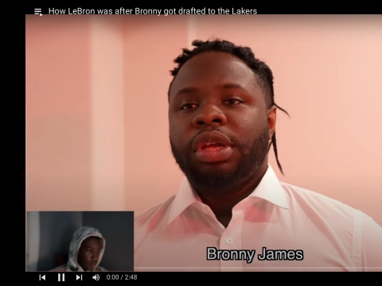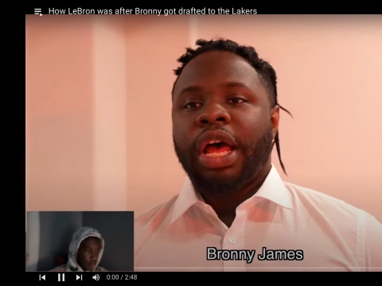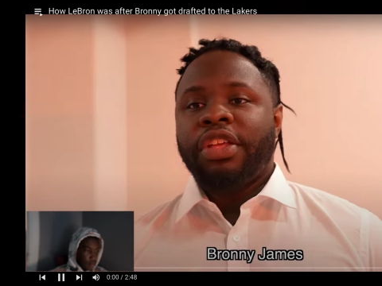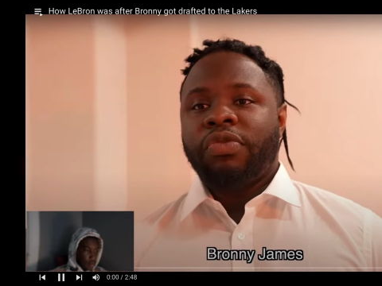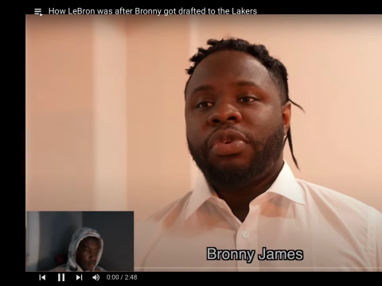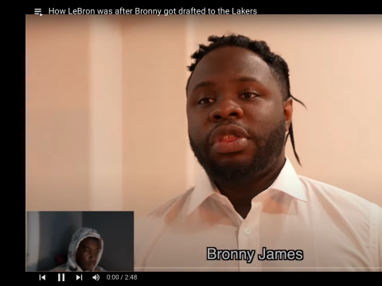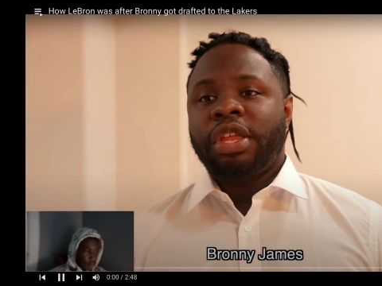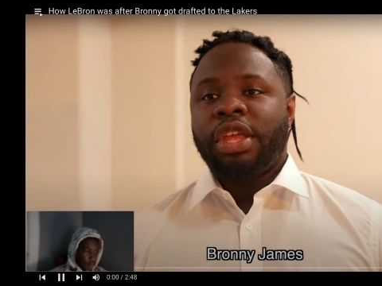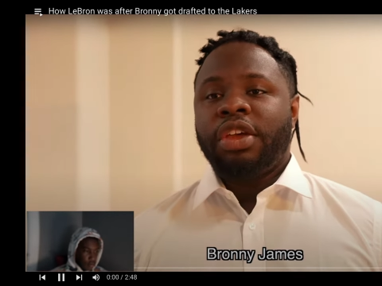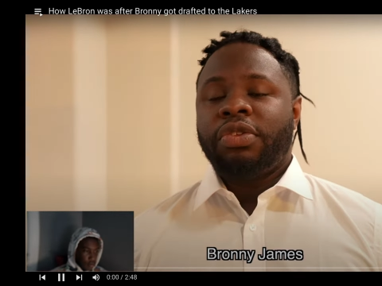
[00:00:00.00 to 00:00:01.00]
I just want to
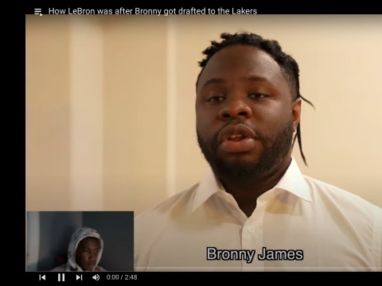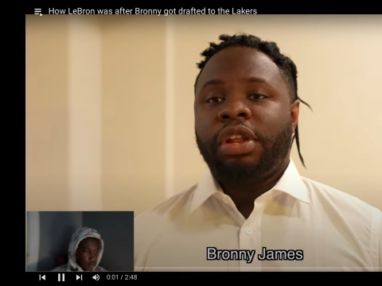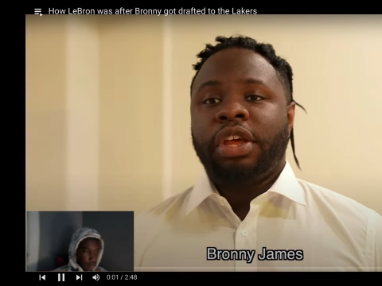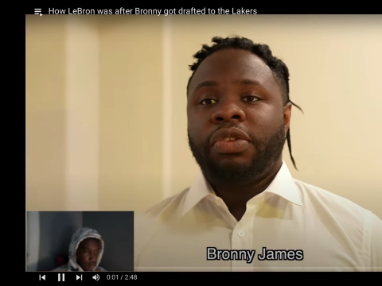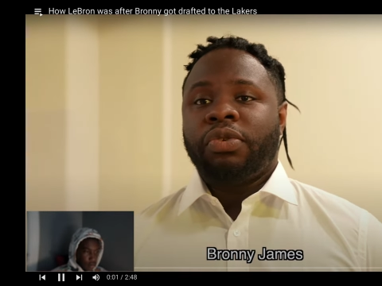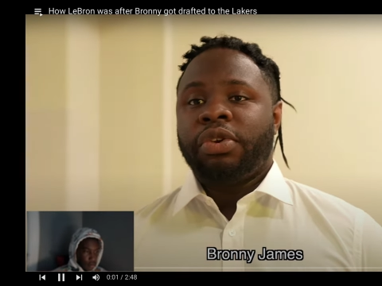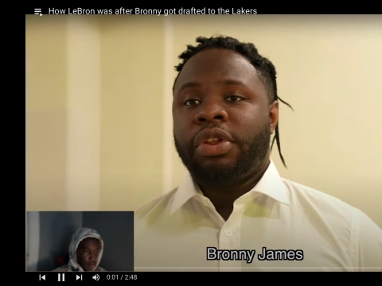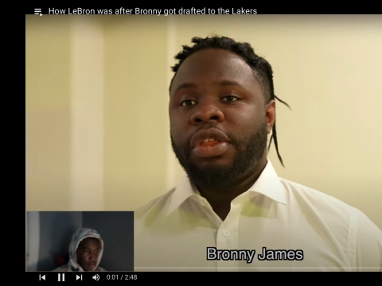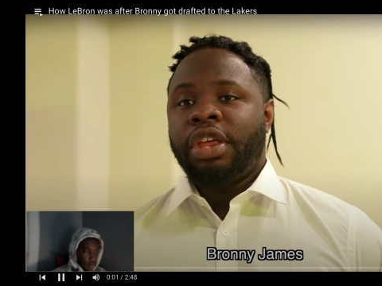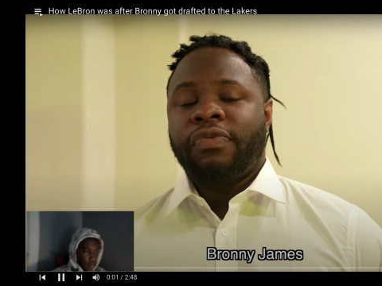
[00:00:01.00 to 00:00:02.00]
say thank you to the Lakers
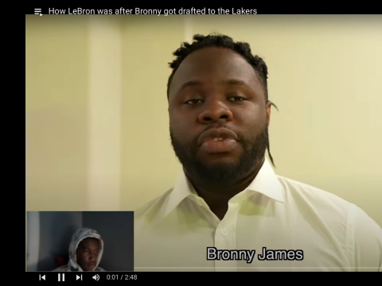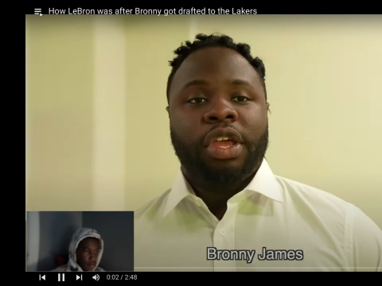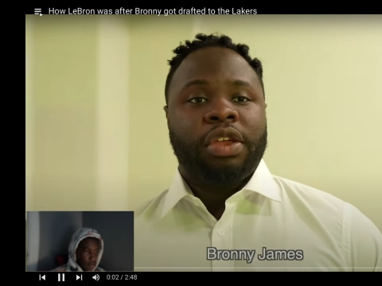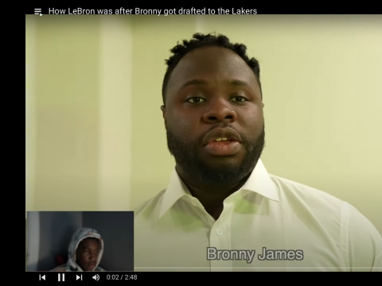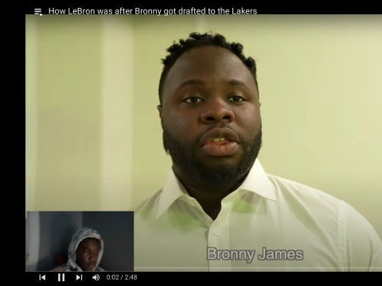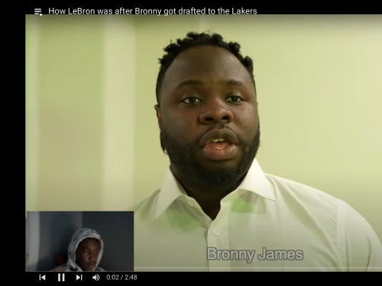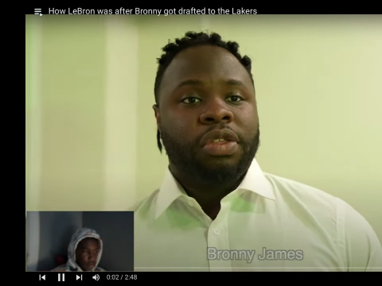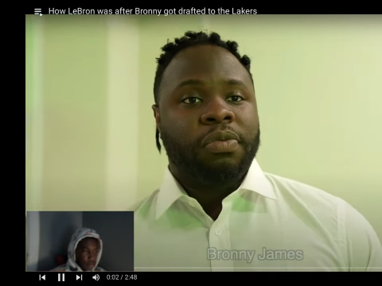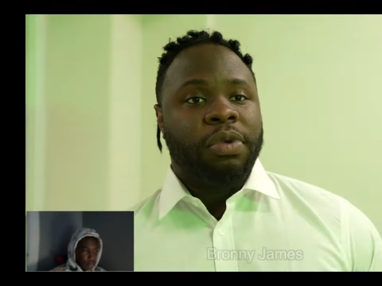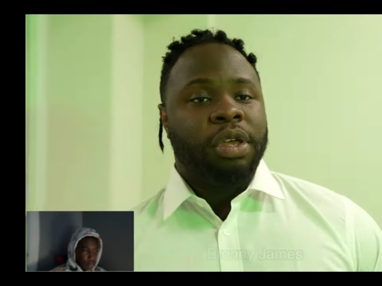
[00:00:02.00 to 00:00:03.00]
organization for taking a
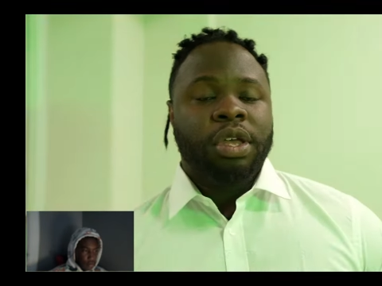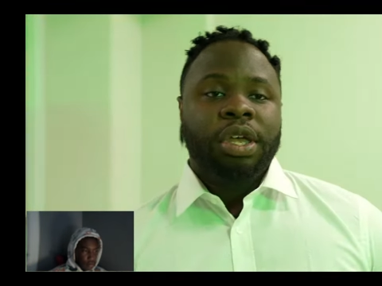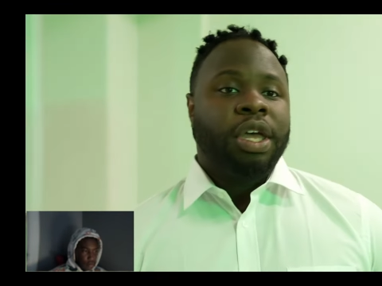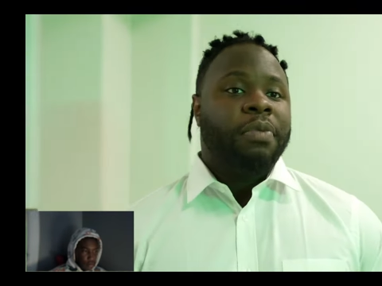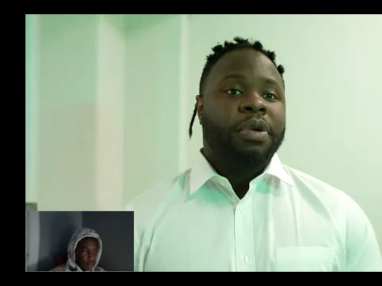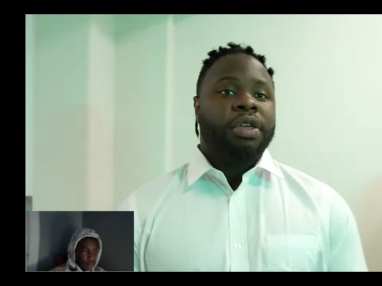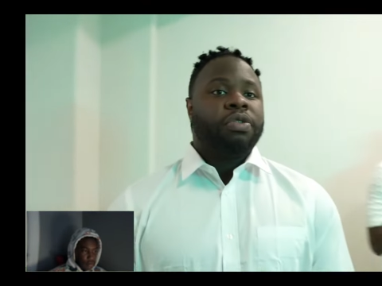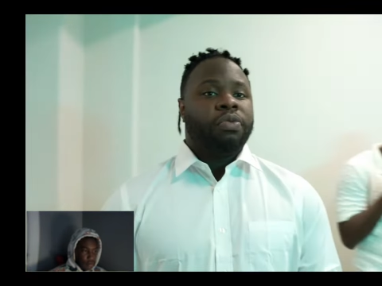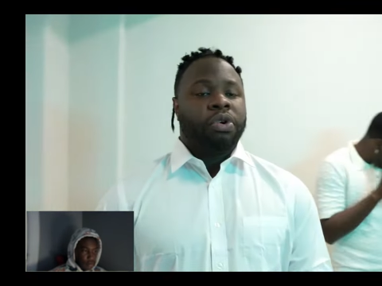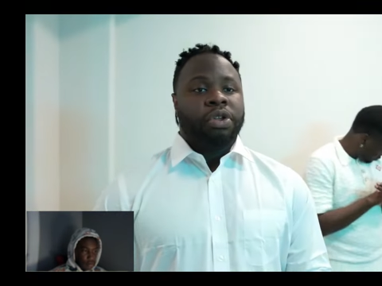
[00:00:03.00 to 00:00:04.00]
chance on me. It means
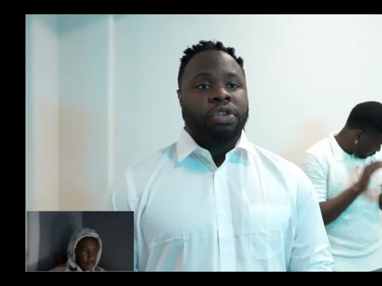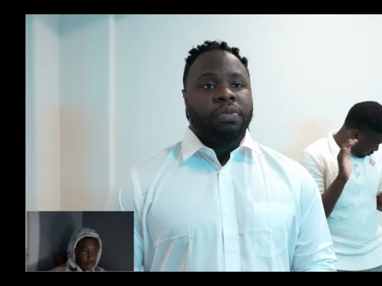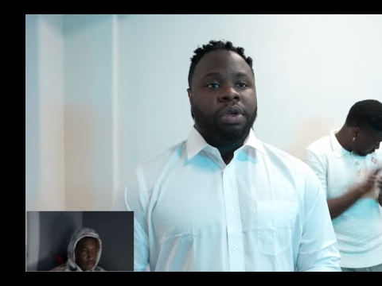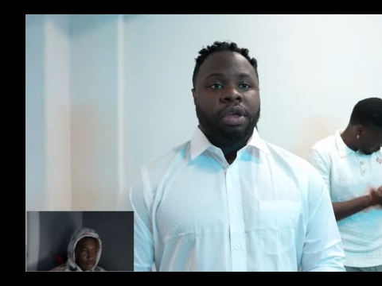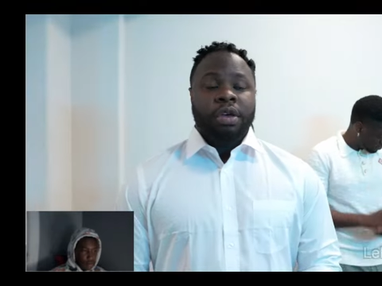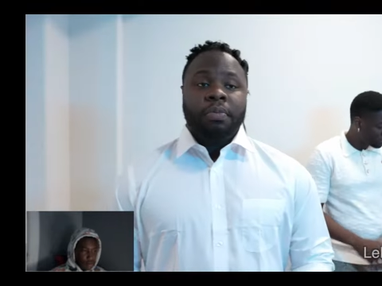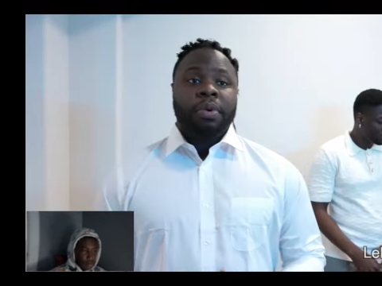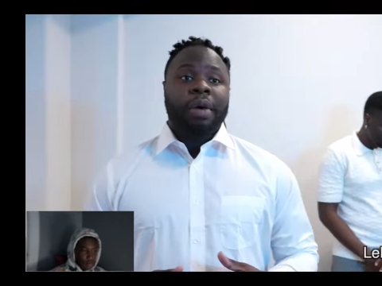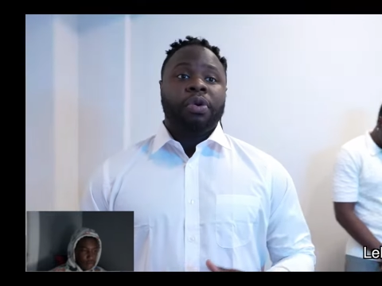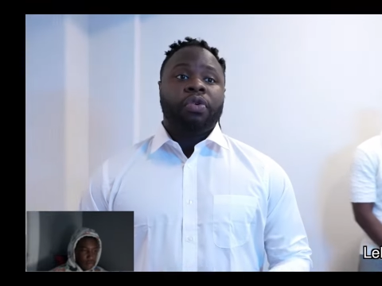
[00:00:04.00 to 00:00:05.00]
the world to me
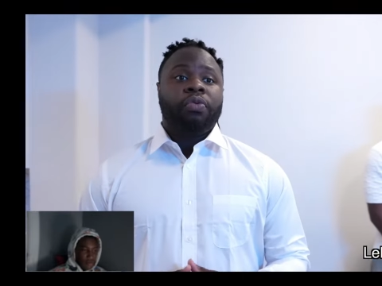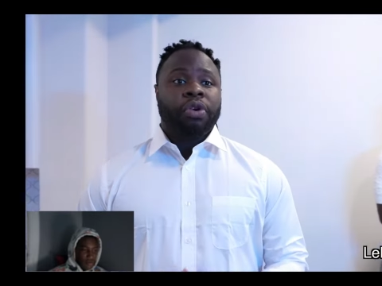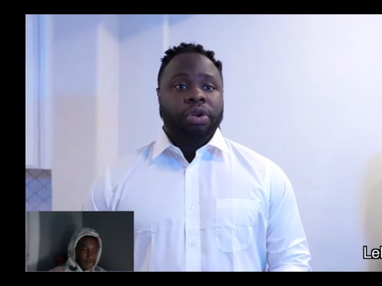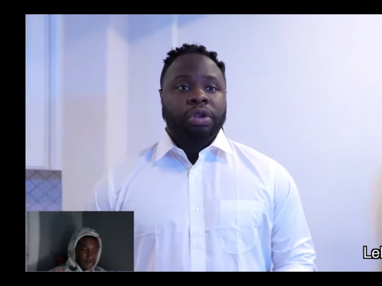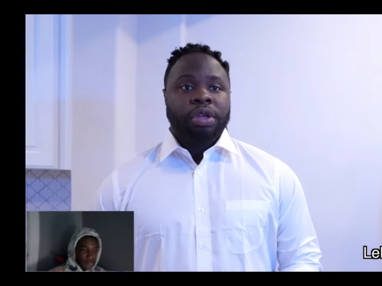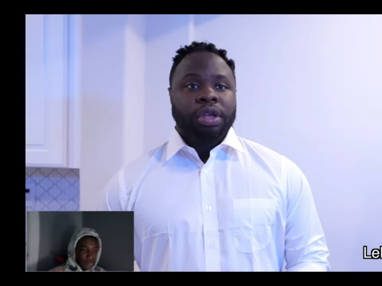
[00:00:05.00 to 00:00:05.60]
but I'm here to work.